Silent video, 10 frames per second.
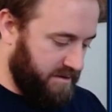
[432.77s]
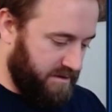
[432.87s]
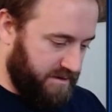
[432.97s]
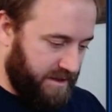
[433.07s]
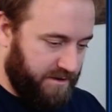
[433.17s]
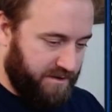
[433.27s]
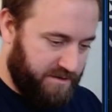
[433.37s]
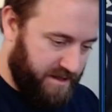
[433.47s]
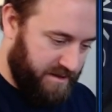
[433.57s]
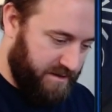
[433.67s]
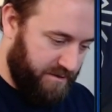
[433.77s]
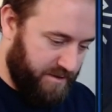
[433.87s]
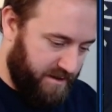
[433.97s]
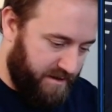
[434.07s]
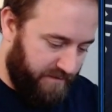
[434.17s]
Thalia's Lieutenant, you
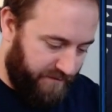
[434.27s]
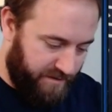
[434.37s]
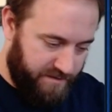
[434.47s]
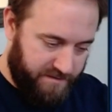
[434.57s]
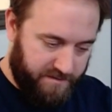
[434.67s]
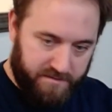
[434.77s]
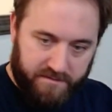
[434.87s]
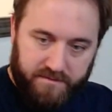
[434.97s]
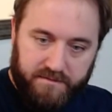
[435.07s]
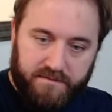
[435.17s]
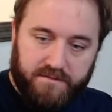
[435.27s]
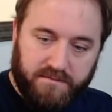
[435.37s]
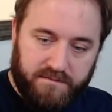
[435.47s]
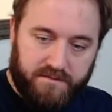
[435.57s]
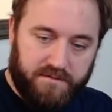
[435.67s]
connive.
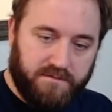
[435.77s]
Drop.